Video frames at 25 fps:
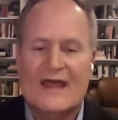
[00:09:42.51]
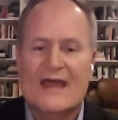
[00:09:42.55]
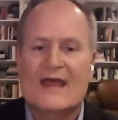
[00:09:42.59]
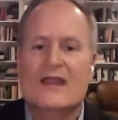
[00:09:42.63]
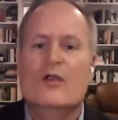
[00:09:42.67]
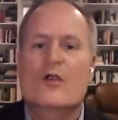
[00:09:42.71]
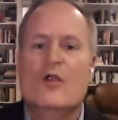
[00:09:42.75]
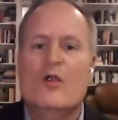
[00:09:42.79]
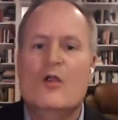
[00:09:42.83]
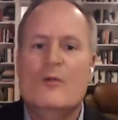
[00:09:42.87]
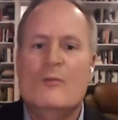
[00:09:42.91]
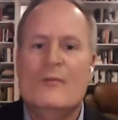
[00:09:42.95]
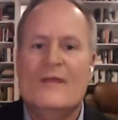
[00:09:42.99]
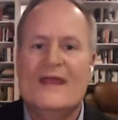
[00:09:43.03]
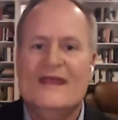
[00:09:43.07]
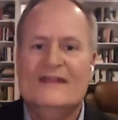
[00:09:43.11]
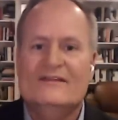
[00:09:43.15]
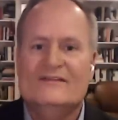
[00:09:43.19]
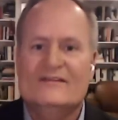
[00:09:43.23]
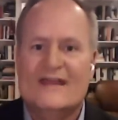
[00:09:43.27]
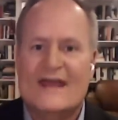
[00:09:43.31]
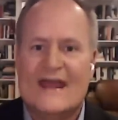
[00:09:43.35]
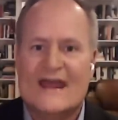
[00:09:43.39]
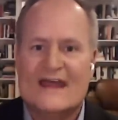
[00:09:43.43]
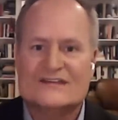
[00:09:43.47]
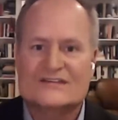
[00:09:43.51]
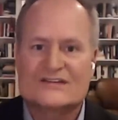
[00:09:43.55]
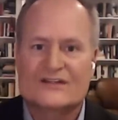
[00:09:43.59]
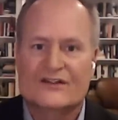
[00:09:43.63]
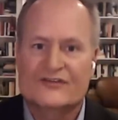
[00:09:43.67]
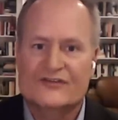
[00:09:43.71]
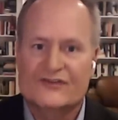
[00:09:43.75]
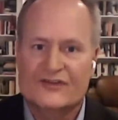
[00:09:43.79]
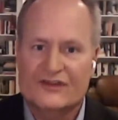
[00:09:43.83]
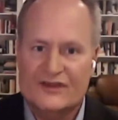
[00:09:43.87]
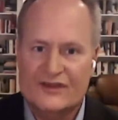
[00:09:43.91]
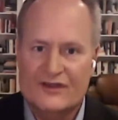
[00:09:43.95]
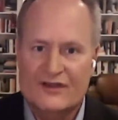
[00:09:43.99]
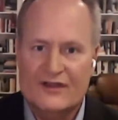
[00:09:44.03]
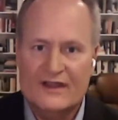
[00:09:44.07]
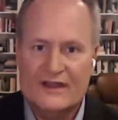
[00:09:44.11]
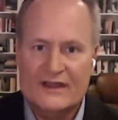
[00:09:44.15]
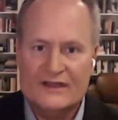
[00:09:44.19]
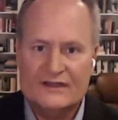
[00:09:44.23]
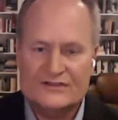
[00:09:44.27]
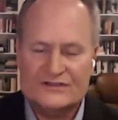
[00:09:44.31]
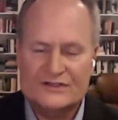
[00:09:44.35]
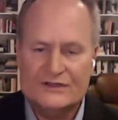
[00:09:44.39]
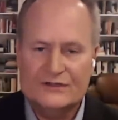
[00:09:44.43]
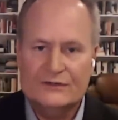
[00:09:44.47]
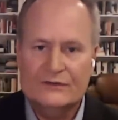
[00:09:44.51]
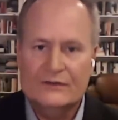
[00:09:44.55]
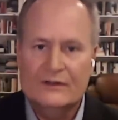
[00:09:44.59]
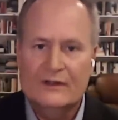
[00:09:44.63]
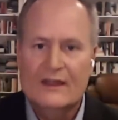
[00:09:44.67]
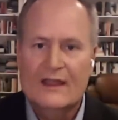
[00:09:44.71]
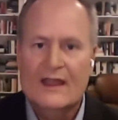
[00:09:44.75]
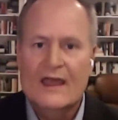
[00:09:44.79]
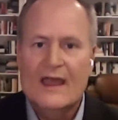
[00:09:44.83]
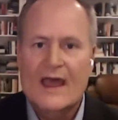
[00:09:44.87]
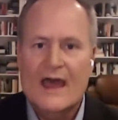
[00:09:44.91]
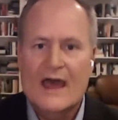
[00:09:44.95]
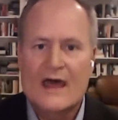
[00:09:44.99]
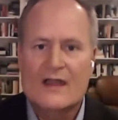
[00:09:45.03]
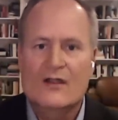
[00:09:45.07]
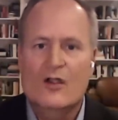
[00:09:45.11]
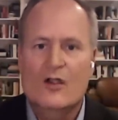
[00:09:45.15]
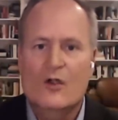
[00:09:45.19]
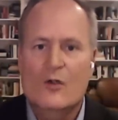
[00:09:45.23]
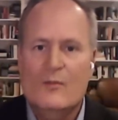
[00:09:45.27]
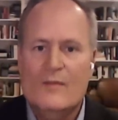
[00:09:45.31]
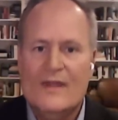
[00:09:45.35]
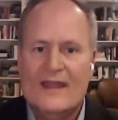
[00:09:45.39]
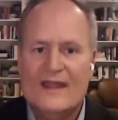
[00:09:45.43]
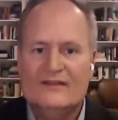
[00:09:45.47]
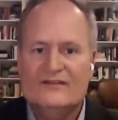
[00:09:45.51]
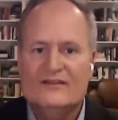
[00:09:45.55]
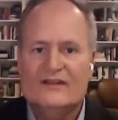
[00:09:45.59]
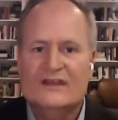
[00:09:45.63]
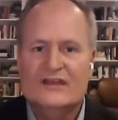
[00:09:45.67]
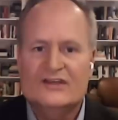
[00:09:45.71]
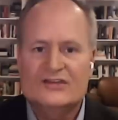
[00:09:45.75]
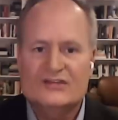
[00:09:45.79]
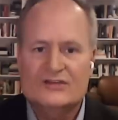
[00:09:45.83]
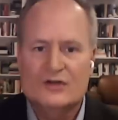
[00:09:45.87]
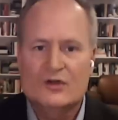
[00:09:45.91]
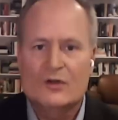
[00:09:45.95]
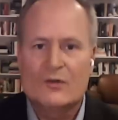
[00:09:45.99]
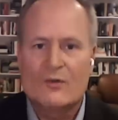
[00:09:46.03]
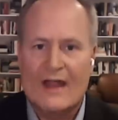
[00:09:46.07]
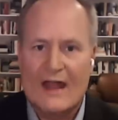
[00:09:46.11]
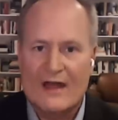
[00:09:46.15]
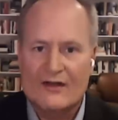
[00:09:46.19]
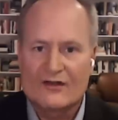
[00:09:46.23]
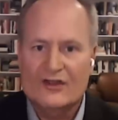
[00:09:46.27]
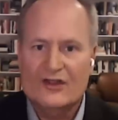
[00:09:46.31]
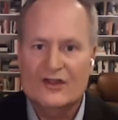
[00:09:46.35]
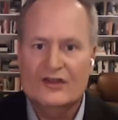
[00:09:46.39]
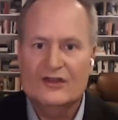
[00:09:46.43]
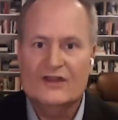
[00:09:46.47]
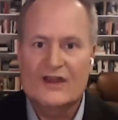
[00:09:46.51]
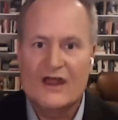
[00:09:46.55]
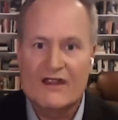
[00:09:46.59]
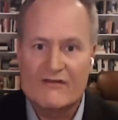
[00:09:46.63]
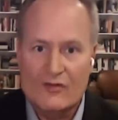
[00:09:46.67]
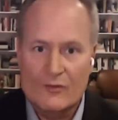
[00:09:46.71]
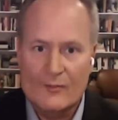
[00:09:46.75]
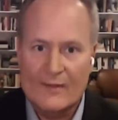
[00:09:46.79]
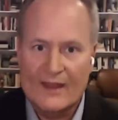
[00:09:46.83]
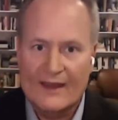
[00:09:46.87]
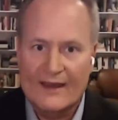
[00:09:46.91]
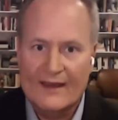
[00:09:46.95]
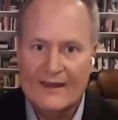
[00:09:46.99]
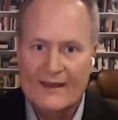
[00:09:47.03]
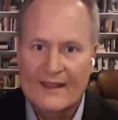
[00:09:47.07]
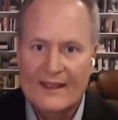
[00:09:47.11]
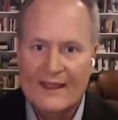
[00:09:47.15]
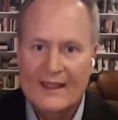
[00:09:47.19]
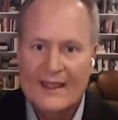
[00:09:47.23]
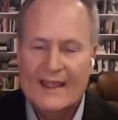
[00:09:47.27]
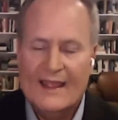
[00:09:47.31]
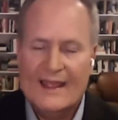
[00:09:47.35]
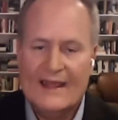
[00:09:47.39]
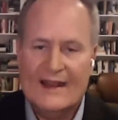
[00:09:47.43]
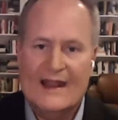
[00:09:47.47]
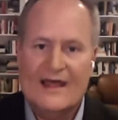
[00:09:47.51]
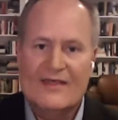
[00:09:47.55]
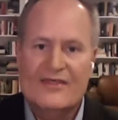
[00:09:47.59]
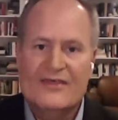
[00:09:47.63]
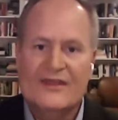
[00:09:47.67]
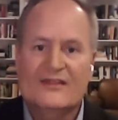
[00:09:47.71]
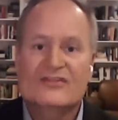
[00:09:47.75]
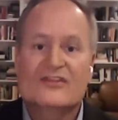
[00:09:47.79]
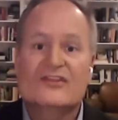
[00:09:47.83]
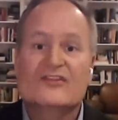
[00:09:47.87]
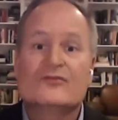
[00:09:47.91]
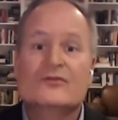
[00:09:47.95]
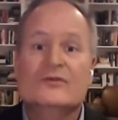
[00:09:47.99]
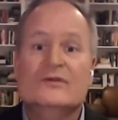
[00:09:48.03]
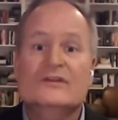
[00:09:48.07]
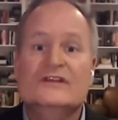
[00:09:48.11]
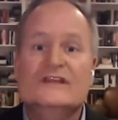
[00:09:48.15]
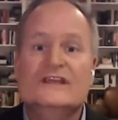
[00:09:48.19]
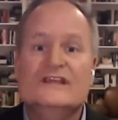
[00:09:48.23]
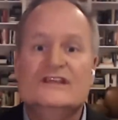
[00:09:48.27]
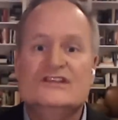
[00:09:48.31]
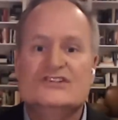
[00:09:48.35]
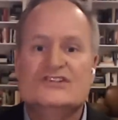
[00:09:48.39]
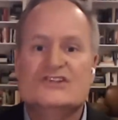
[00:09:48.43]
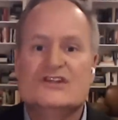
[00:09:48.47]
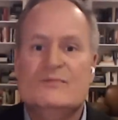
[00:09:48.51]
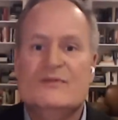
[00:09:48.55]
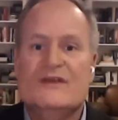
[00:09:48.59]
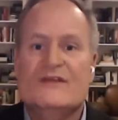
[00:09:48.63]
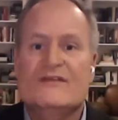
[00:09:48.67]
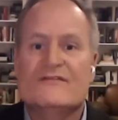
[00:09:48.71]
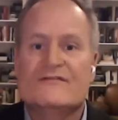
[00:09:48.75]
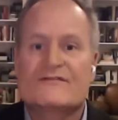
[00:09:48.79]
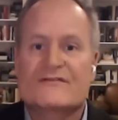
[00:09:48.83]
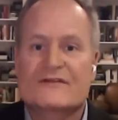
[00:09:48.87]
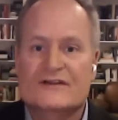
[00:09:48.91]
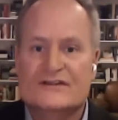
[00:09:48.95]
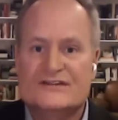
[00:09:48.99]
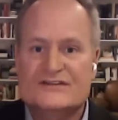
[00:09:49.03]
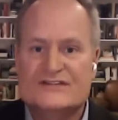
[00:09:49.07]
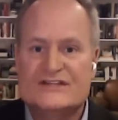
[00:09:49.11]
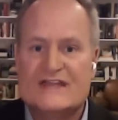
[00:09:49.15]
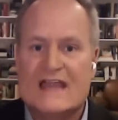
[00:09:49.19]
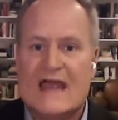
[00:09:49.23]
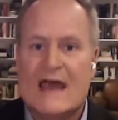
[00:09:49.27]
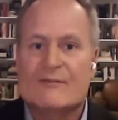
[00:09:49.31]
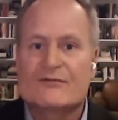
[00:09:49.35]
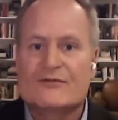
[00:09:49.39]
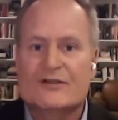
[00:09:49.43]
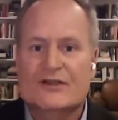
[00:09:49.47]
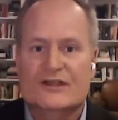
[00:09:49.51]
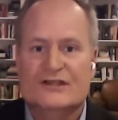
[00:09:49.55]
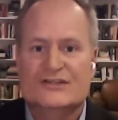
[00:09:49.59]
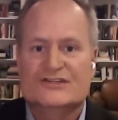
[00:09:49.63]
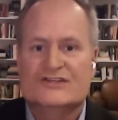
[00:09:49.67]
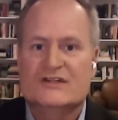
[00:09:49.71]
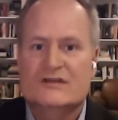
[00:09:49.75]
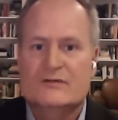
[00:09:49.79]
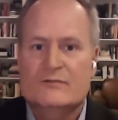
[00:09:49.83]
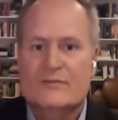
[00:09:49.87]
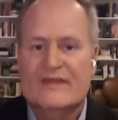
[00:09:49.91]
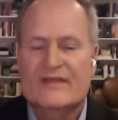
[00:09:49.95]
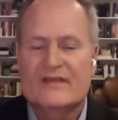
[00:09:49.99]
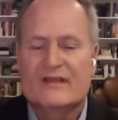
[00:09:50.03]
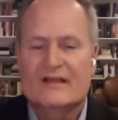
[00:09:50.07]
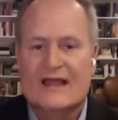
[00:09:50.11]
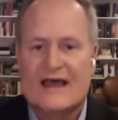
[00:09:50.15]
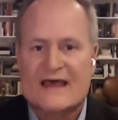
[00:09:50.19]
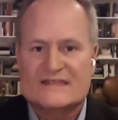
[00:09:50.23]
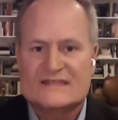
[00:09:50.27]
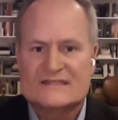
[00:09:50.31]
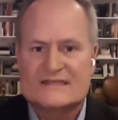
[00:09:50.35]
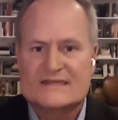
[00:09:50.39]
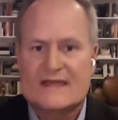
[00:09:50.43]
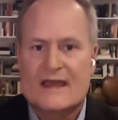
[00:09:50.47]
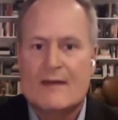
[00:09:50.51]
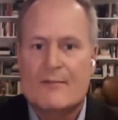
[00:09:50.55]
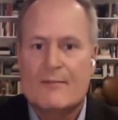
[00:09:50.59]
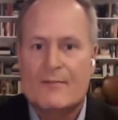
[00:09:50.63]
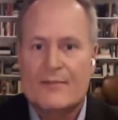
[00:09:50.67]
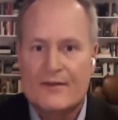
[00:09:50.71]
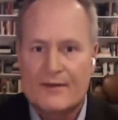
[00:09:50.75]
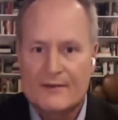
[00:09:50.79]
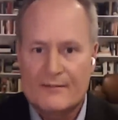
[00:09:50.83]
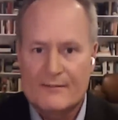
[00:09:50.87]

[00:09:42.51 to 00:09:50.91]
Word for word: And it remains a national security issue, and it remains an issue around good government. And I think this release should be the first chapter. It shouldn't be the last step.